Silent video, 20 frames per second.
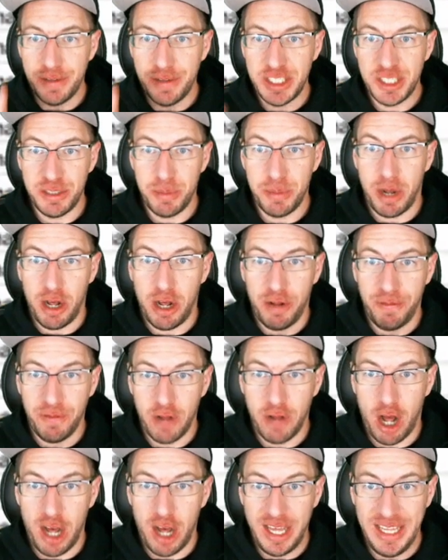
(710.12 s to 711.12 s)
small
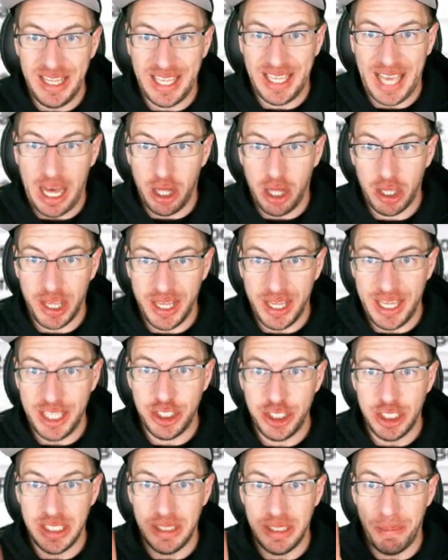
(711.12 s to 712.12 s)
flaw in the
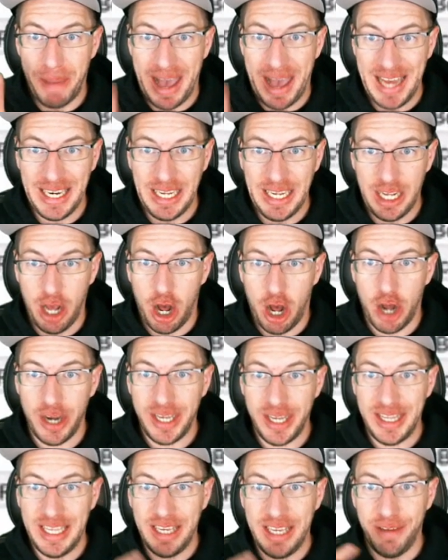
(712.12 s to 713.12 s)
calculation depending
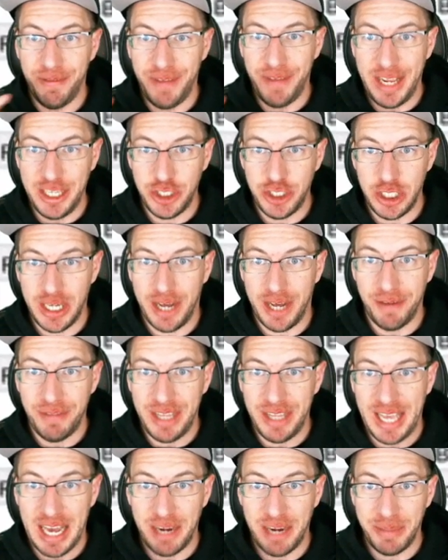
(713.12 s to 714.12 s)
on the evasion of
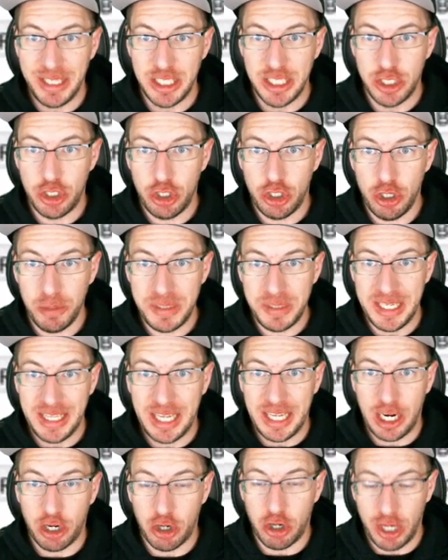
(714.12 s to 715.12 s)
the enemy's troops
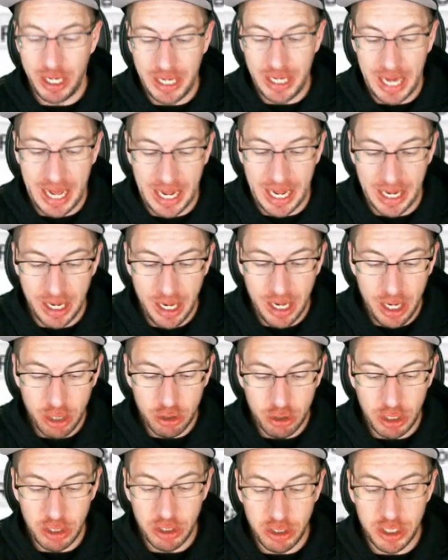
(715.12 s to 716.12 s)
in their crit, uh,
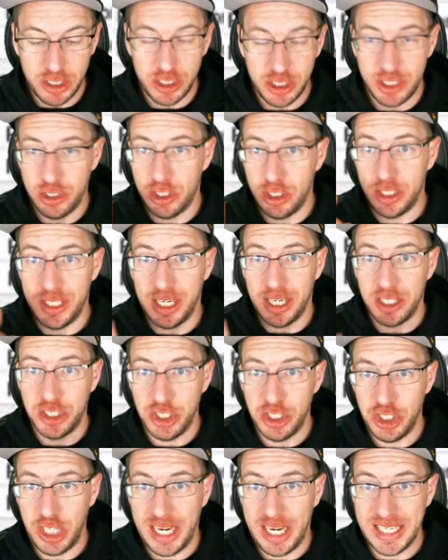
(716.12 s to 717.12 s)
crit re
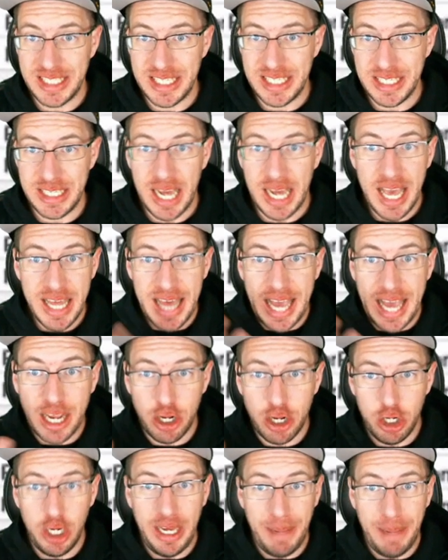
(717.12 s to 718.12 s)
reduction chances.
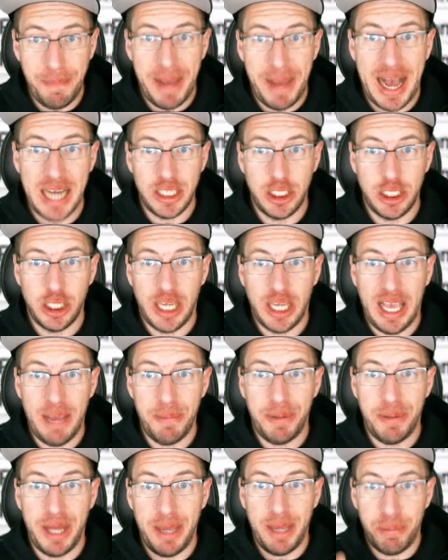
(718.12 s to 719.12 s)
That could impact your
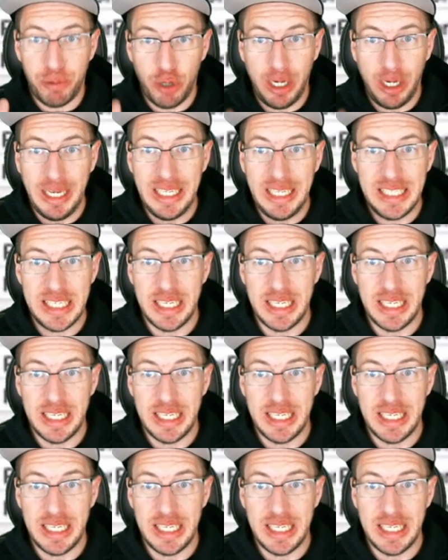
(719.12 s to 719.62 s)
gameplay pretty